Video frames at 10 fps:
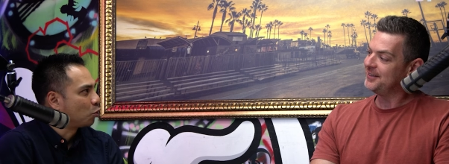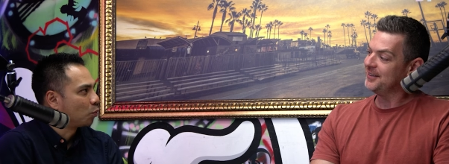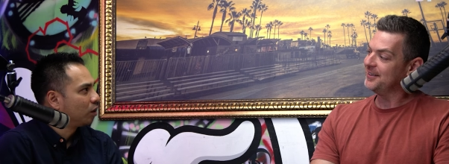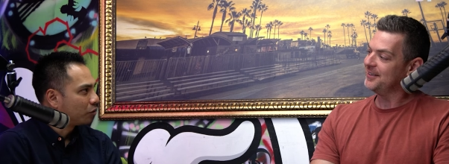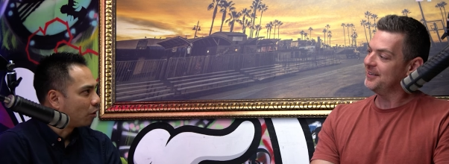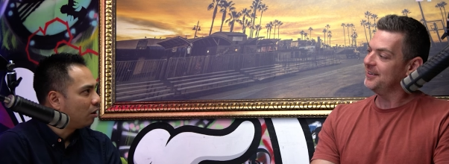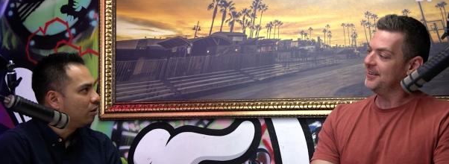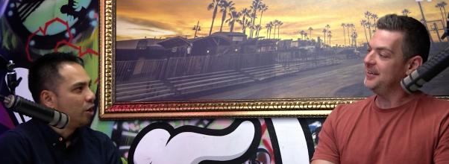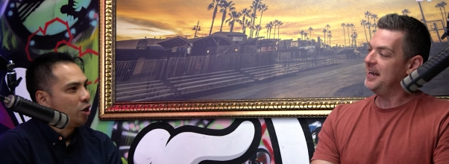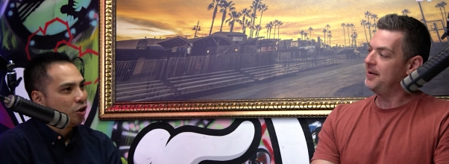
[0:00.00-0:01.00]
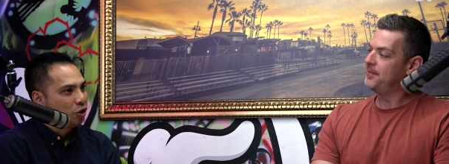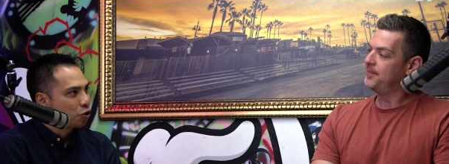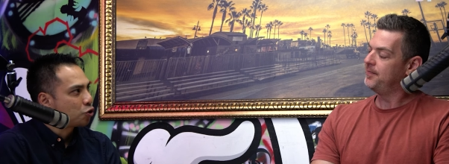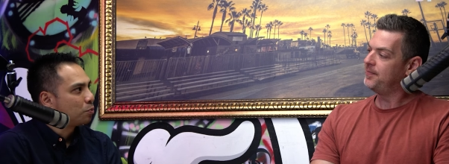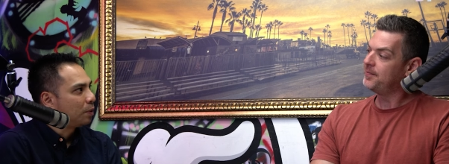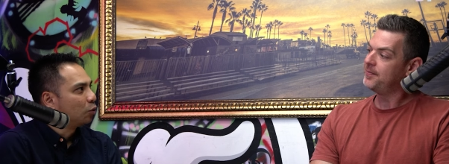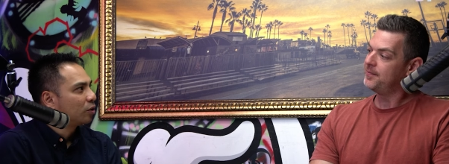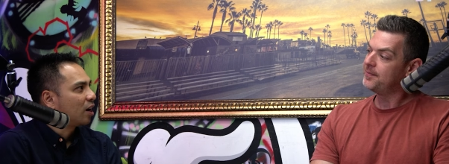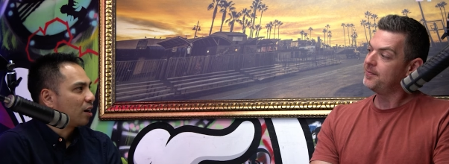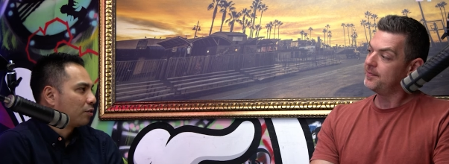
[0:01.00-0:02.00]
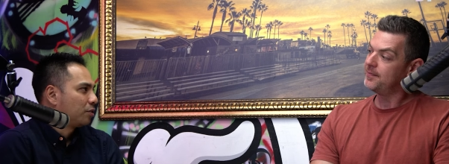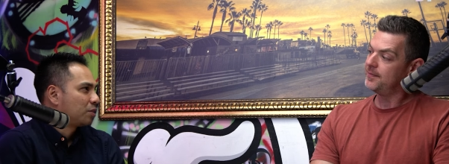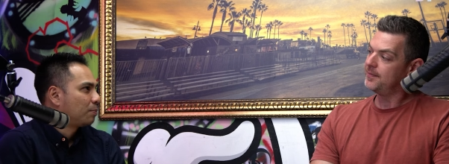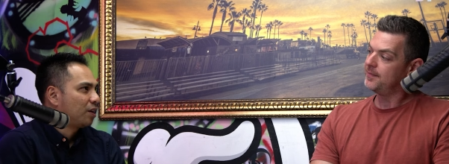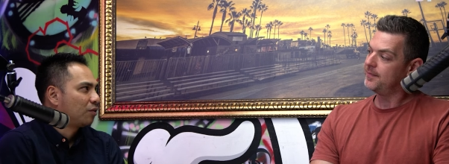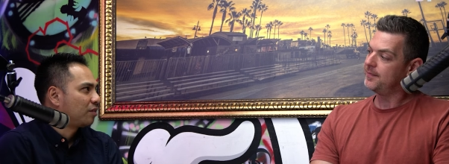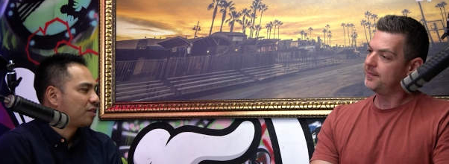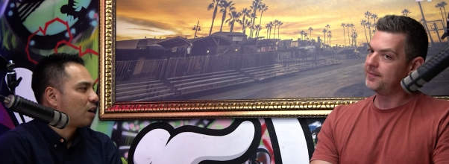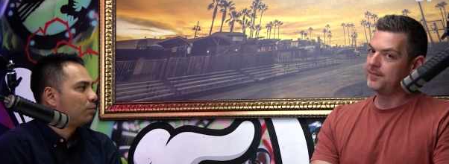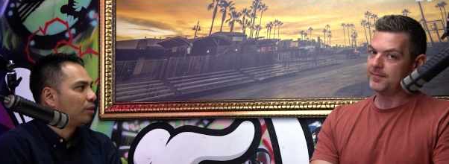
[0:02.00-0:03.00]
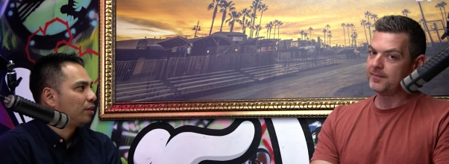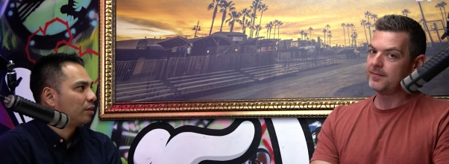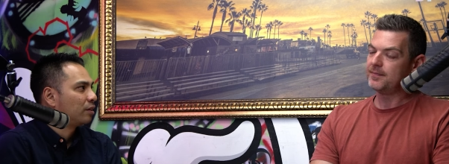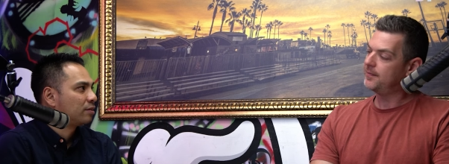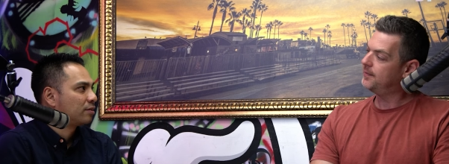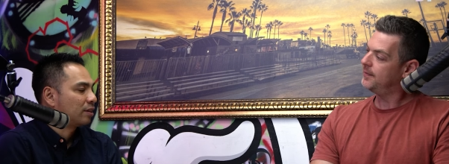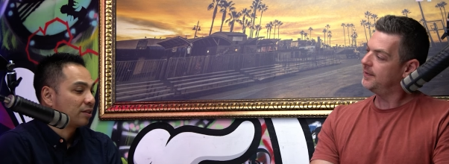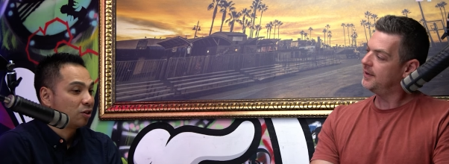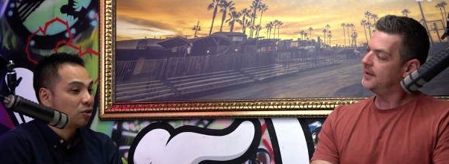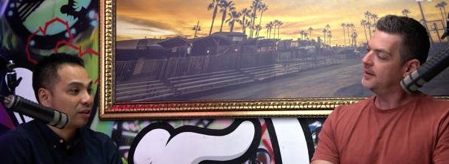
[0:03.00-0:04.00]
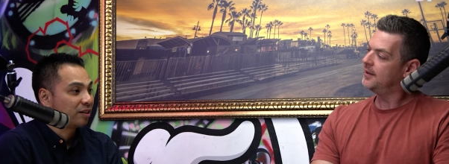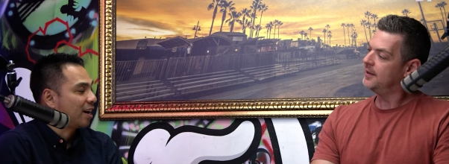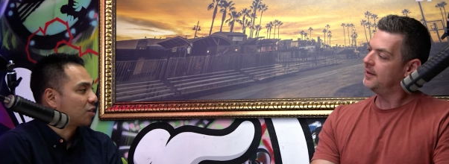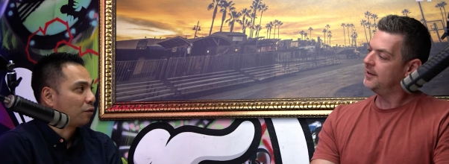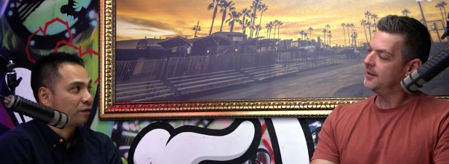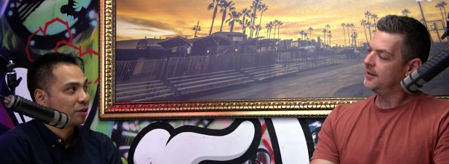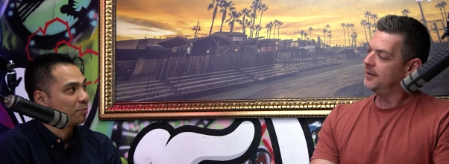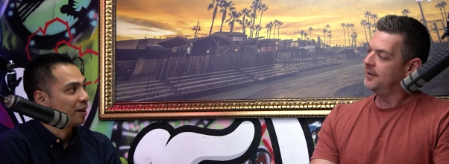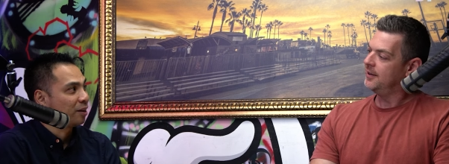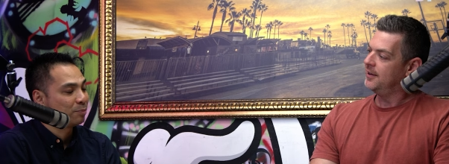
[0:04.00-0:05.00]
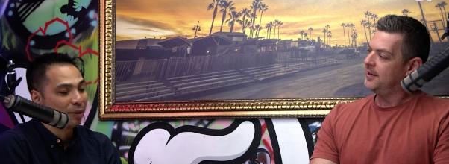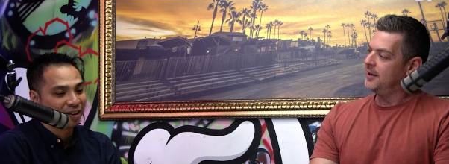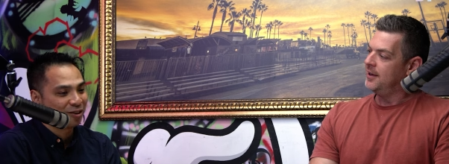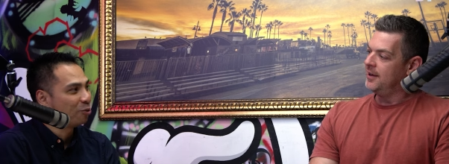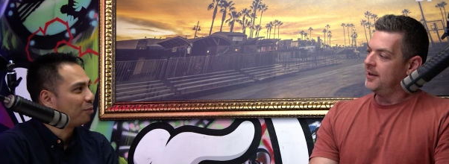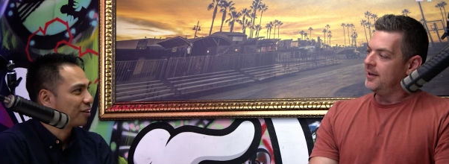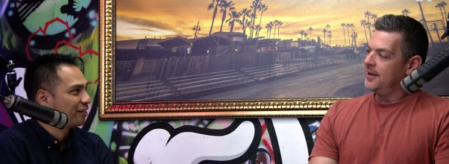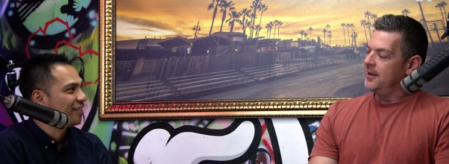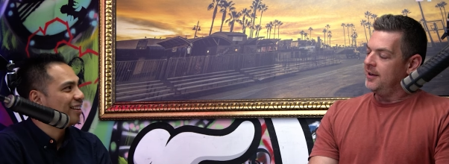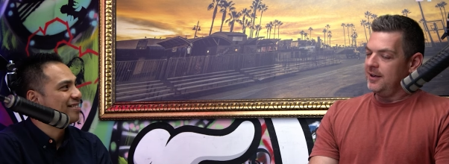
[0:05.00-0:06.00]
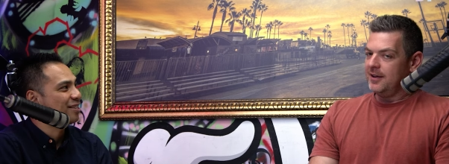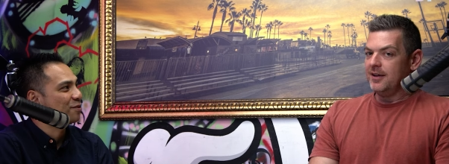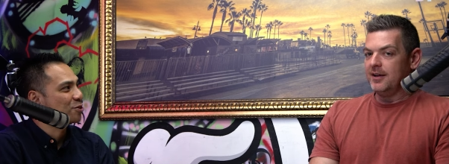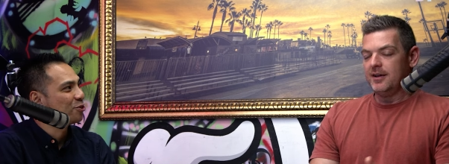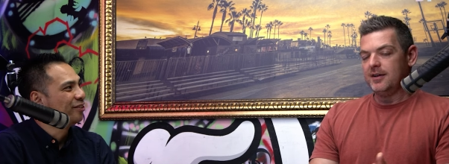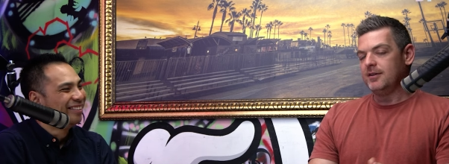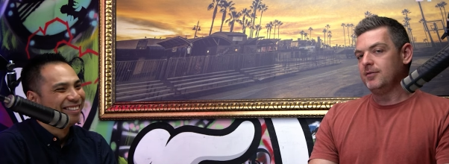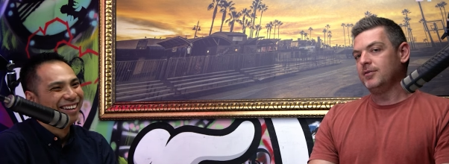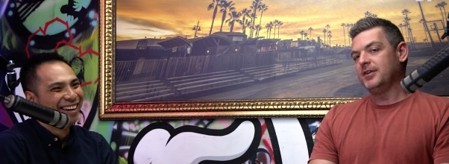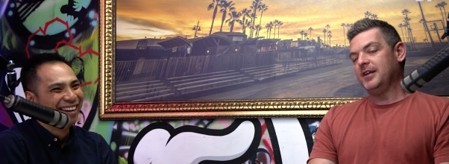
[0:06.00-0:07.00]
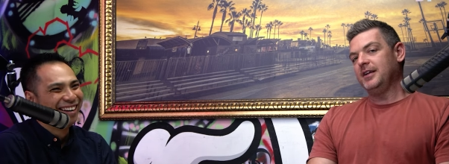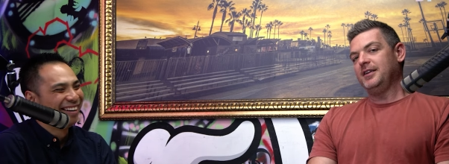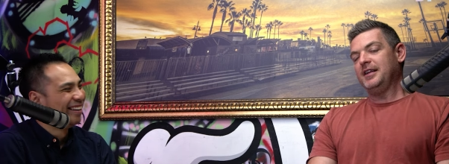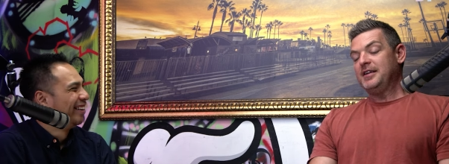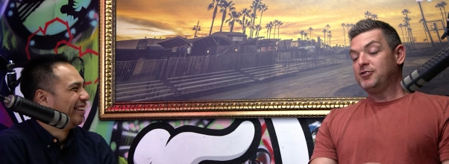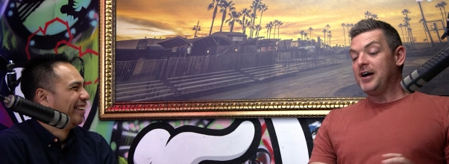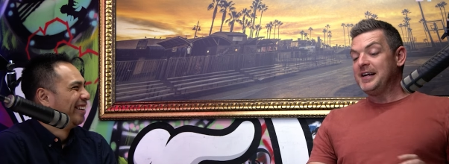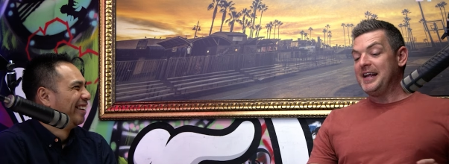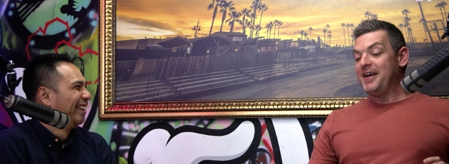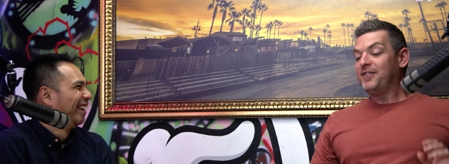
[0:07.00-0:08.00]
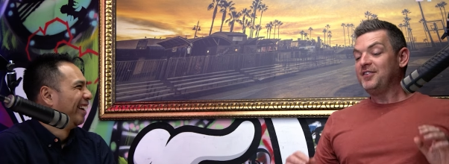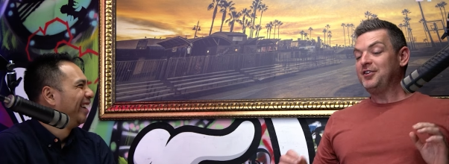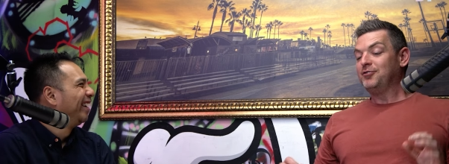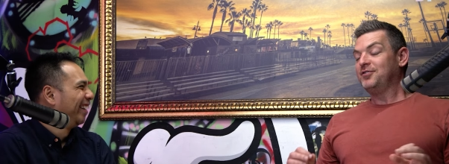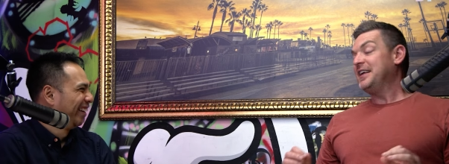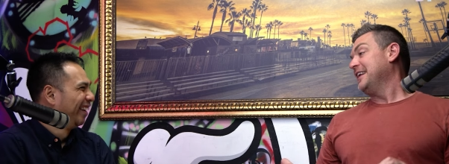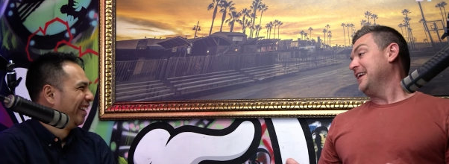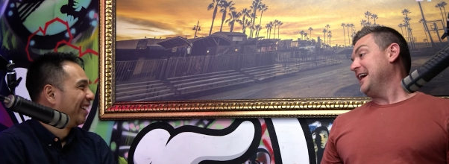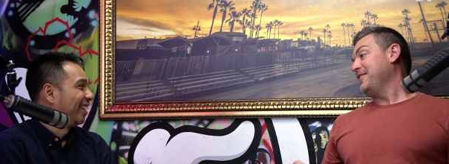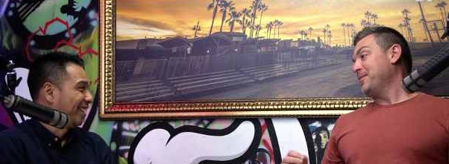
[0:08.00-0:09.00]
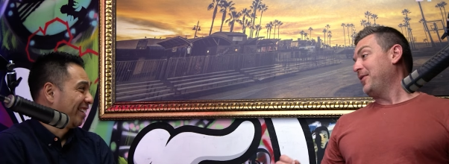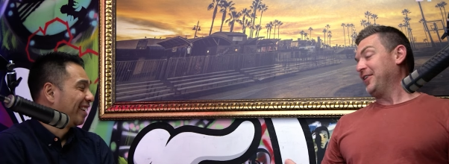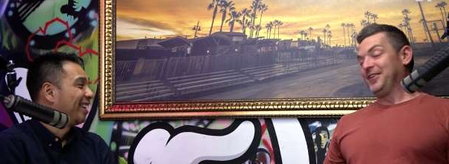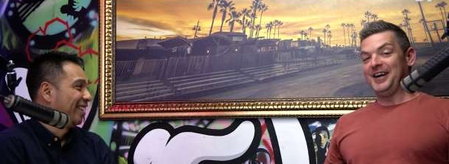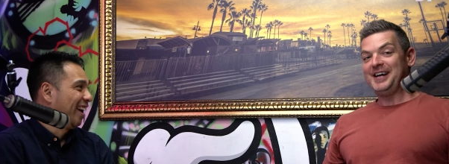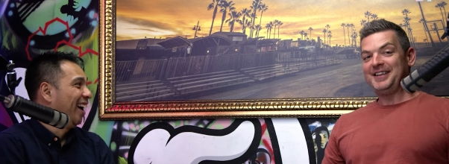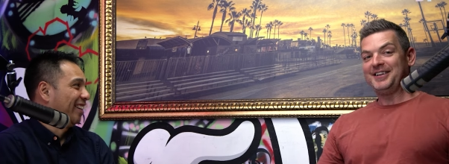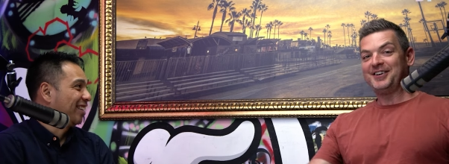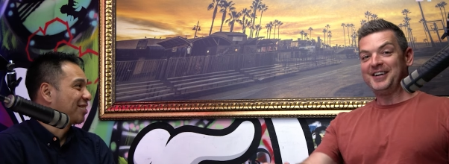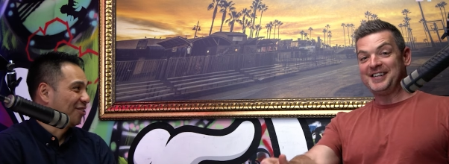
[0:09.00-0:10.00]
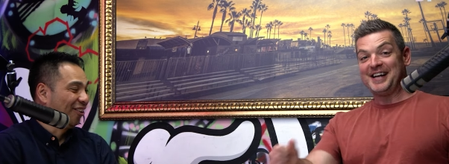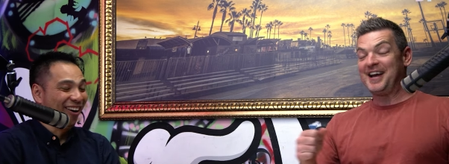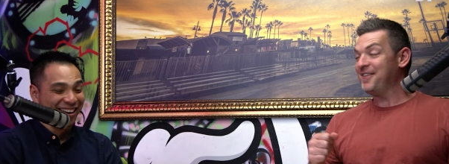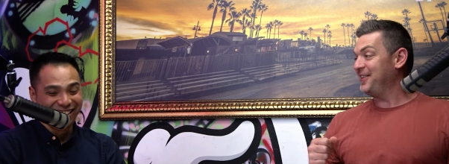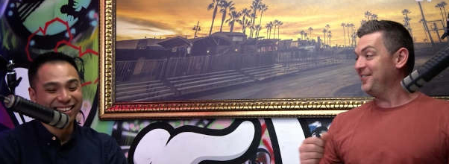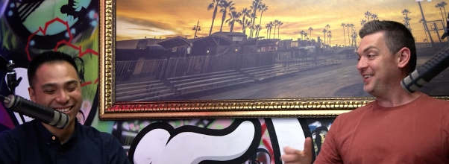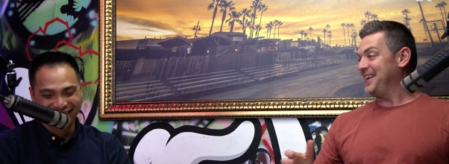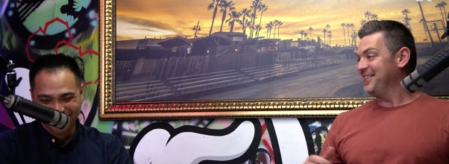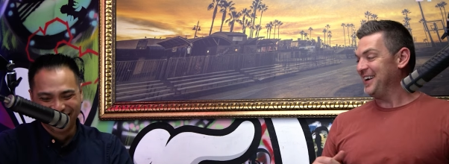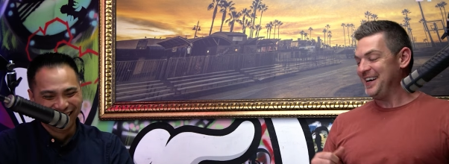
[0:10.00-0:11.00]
Speaker 1: doing well or not, yeah, you should be looking at it because it's money on the table and it's essentially the tax office's money. It's better in your pocket than
Speaker 2: theirs, that's for sure. well, uh, they try and get every single cent out of your pocket, right? Yeah, they try and take every cent,